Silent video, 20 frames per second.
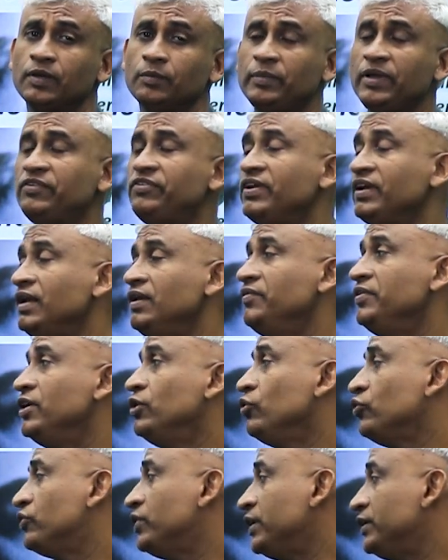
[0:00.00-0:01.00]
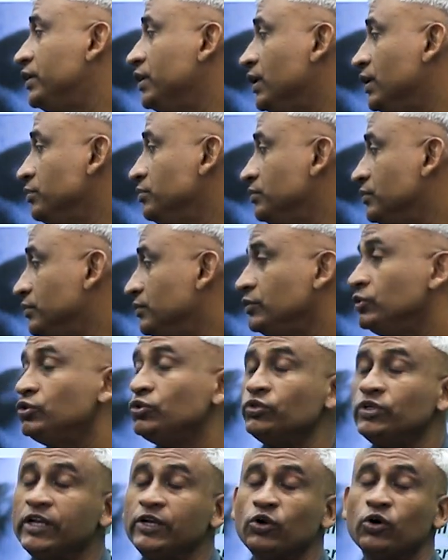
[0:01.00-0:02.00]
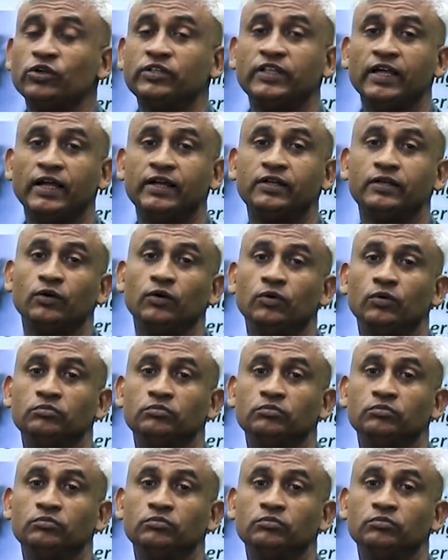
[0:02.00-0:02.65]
Basically, we use the term to denote that